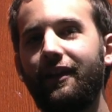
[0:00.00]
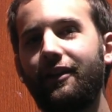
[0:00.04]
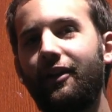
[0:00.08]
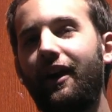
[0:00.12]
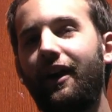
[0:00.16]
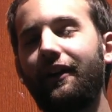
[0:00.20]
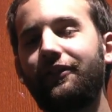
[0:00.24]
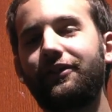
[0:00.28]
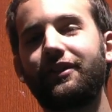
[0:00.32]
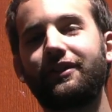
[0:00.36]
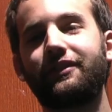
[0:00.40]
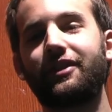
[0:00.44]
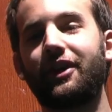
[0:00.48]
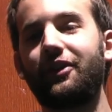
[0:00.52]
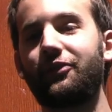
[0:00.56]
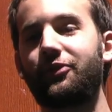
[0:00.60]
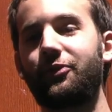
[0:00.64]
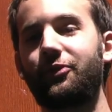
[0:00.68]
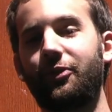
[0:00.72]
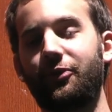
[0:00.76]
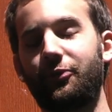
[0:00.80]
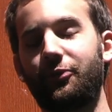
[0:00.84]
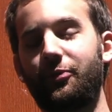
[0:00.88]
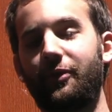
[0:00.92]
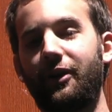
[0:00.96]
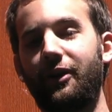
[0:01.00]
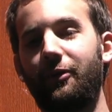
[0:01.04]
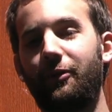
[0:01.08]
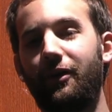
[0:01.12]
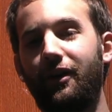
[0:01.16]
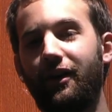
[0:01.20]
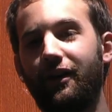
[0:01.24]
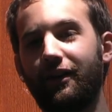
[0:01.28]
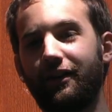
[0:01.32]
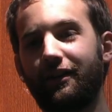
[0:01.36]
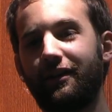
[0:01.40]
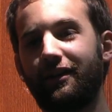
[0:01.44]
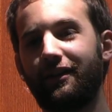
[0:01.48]
know, I see tons of doors when I
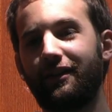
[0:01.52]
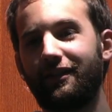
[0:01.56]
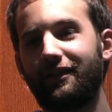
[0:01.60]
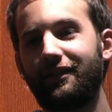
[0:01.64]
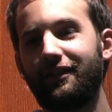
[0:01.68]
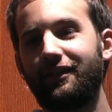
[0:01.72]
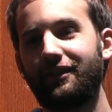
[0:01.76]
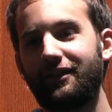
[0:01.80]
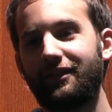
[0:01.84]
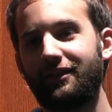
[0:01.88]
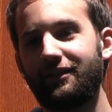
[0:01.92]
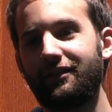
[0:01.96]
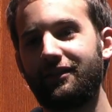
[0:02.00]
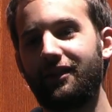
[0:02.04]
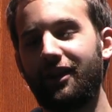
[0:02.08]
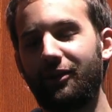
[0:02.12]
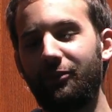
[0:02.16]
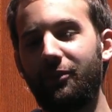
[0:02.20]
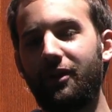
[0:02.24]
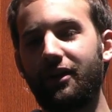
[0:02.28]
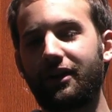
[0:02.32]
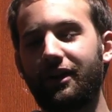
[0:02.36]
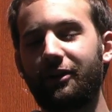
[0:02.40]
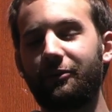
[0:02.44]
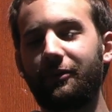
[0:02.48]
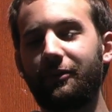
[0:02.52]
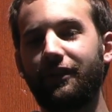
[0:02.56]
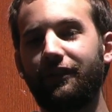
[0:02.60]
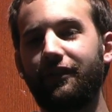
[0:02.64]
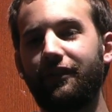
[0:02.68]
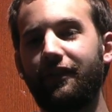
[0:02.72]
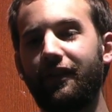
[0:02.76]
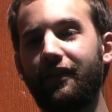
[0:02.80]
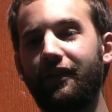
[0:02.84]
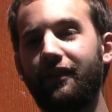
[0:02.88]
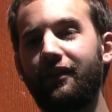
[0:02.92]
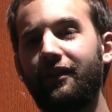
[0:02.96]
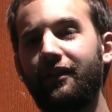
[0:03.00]
walk on Walking
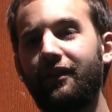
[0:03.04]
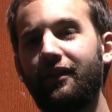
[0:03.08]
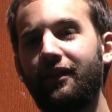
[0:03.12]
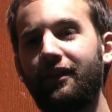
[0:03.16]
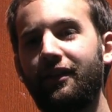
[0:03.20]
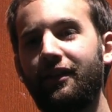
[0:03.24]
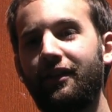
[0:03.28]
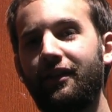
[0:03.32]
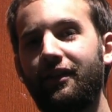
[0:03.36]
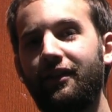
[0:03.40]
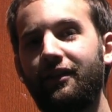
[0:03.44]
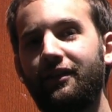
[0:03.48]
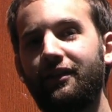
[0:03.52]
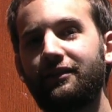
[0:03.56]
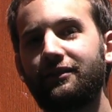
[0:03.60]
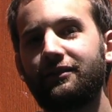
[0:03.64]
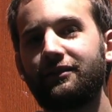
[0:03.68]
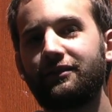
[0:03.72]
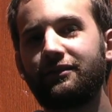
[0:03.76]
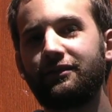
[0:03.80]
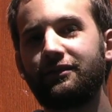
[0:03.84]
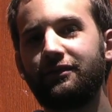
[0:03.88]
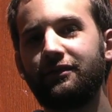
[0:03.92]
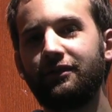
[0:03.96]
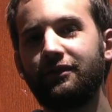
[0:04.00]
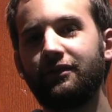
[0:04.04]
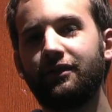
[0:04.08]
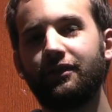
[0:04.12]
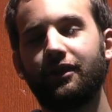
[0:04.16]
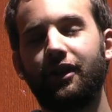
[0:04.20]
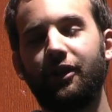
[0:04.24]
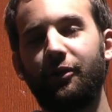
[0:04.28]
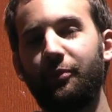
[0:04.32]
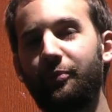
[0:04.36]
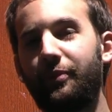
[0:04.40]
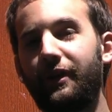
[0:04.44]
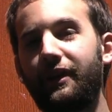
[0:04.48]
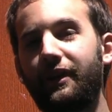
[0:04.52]
Wednesday. What kinds of doors?
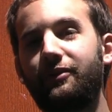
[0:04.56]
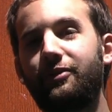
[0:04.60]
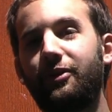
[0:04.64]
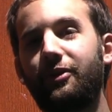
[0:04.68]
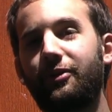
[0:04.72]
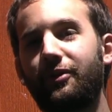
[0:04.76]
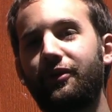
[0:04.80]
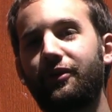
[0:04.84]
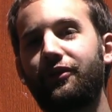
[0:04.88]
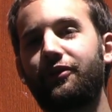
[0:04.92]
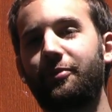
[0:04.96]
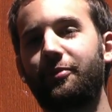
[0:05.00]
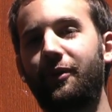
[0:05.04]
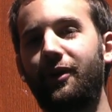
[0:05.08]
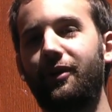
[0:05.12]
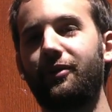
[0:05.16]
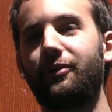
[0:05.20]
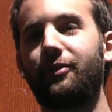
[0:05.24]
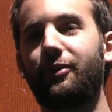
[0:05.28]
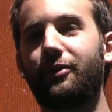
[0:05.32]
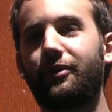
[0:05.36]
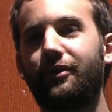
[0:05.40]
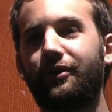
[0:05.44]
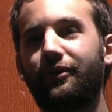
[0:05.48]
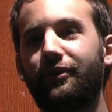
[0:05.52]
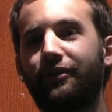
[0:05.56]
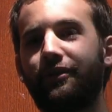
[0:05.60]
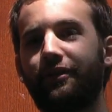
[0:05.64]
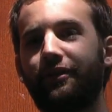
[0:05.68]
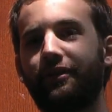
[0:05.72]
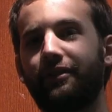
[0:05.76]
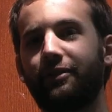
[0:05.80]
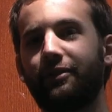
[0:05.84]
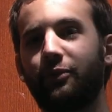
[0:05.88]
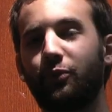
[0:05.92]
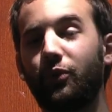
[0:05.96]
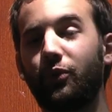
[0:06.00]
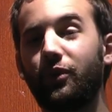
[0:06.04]
Oh, big doors, small
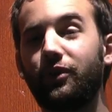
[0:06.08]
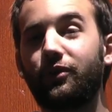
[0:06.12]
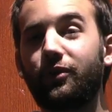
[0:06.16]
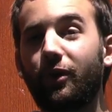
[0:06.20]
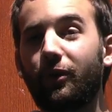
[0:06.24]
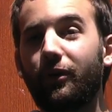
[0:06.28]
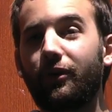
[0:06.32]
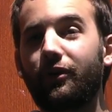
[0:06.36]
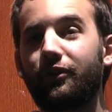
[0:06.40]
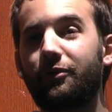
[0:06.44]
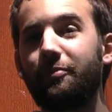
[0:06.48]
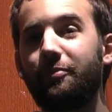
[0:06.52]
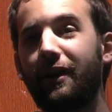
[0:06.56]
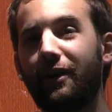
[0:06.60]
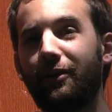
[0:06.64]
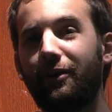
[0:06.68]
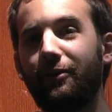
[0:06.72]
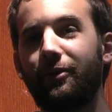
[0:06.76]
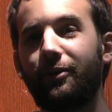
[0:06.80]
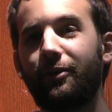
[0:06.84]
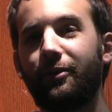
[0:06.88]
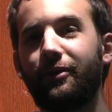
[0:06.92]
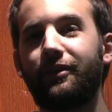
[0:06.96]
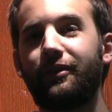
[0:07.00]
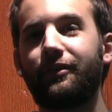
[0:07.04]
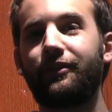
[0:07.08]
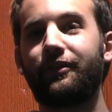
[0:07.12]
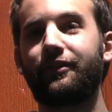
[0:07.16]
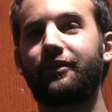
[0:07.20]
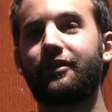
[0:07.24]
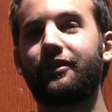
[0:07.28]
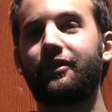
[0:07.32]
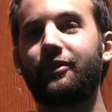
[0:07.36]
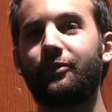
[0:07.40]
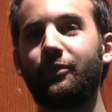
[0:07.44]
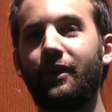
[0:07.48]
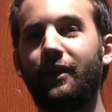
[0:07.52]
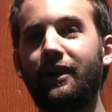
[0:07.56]
doors, wood doors, metal
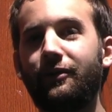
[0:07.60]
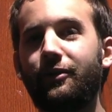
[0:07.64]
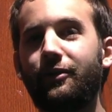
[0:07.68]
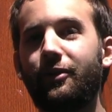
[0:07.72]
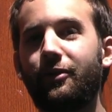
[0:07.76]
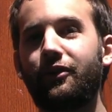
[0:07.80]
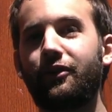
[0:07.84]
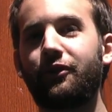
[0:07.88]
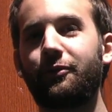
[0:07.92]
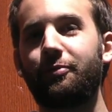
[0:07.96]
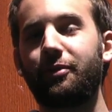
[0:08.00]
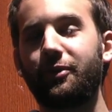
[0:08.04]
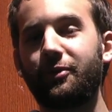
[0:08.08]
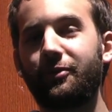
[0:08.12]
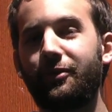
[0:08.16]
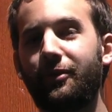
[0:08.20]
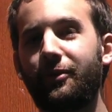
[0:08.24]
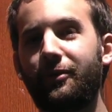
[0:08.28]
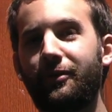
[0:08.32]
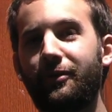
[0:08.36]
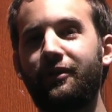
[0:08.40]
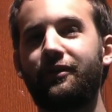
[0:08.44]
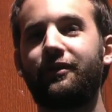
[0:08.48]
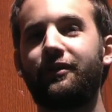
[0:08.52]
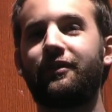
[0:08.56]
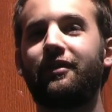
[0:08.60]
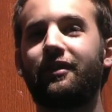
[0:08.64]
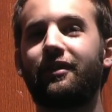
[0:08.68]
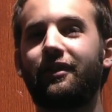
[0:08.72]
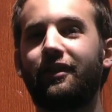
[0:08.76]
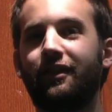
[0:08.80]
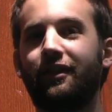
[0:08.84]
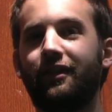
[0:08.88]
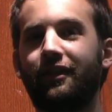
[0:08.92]
doors, red doors, blue doors,